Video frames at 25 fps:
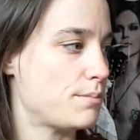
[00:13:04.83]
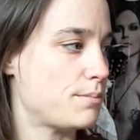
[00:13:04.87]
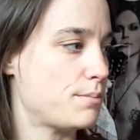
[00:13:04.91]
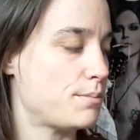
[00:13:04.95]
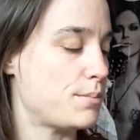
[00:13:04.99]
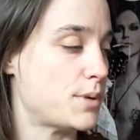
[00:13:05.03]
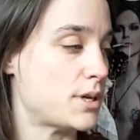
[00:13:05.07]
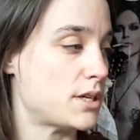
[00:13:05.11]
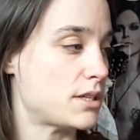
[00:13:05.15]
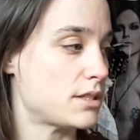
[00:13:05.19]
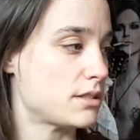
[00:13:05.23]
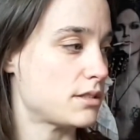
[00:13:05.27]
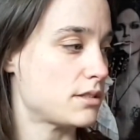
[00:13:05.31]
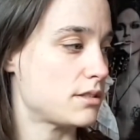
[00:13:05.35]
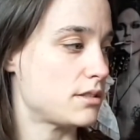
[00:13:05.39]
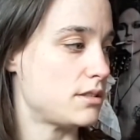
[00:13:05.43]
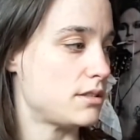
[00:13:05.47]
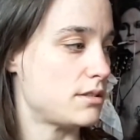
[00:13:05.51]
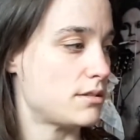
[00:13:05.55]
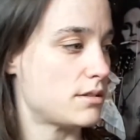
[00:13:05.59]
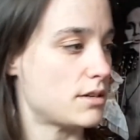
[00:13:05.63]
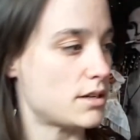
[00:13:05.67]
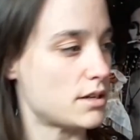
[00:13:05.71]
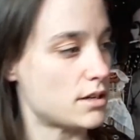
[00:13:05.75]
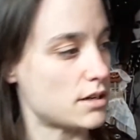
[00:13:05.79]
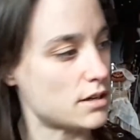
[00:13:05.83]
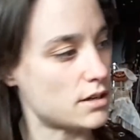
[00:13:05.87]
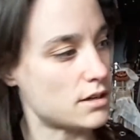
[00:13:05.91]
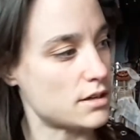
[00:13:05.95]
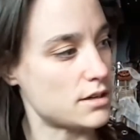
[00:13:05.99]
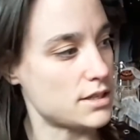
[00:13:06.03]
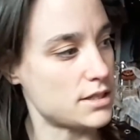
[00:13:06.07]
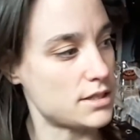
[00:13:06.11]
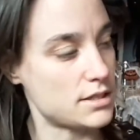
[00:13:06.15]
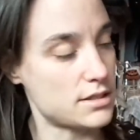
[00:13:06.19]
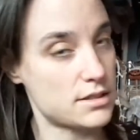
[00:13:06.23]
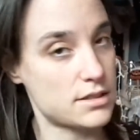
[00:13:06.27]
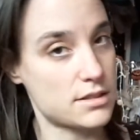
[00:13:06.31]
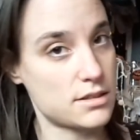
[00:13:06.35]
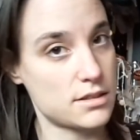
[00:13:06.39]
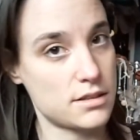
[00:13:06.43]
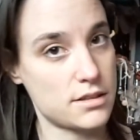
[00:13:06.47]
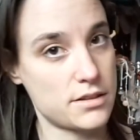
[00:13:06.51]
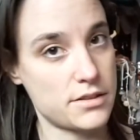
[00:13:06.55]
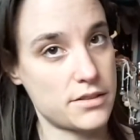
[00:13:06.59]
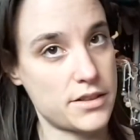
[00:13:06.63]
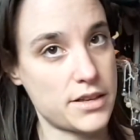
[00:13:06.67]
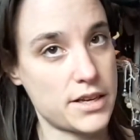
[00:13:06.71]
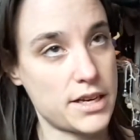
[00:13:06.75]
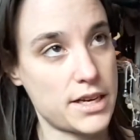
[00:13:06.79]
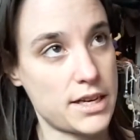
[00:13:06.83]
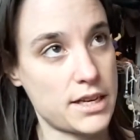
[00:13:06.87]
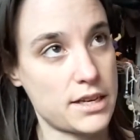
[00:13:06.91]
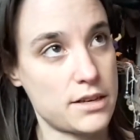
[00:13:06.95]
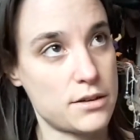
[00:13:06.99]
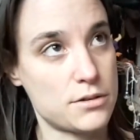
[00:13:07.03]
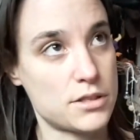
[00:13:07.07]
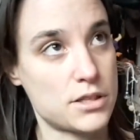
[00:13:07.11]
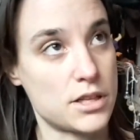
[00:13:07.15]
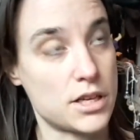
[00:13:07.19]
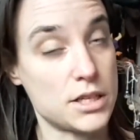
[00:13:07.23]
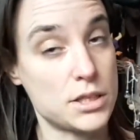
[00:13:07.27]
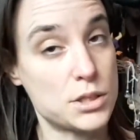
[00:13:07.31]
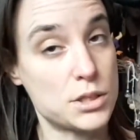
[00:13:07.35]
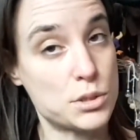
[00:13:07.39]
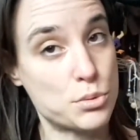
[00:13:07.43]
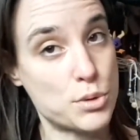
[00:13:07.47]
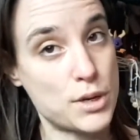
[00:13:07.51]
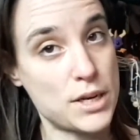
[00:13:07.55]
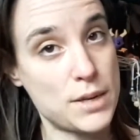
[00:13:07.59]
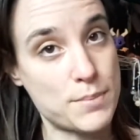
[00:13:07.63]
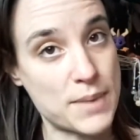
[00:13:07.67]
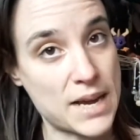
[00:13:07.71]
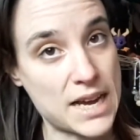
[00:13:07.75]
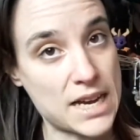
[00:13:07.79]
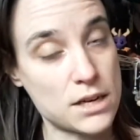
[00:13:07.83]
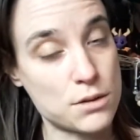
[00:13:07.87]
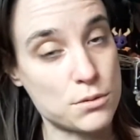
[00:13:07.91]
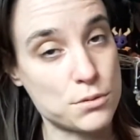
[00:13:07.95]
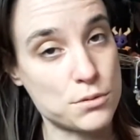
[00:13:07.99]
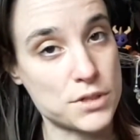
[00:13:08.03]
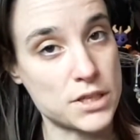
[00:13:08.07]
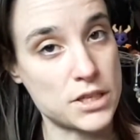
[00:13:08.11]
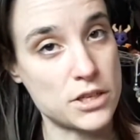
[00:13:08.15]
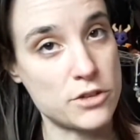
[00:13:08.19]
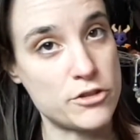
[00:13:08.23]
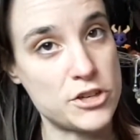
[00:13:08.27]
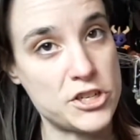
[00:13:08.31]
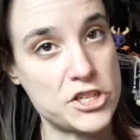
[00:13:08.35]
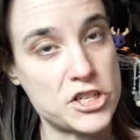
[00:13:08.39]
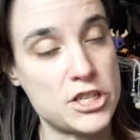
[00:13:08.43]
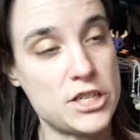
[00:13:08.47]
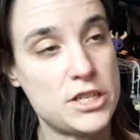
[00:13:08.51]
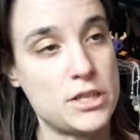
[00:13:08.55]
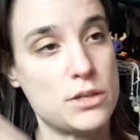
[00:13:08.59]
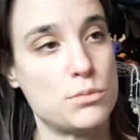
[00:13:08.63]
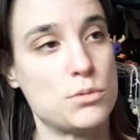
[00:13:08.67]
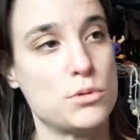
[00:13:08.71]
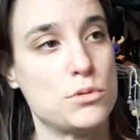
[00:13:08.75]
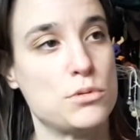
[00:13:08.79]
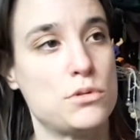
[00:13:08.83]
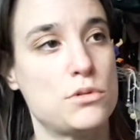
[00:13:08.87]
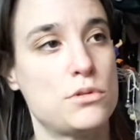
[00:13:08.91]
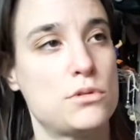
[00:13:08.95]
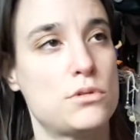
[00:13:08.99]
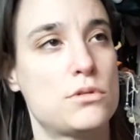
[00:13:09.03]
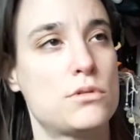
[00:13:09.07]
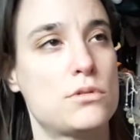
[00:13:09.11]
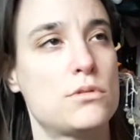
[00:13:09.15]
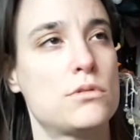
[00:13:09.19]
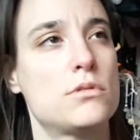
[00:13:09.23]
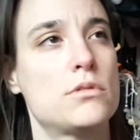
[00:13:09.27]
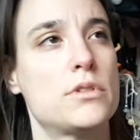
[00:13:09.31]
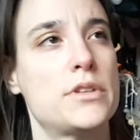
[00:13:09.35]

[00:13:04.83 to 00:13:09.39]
but it's like £20, and originally it was,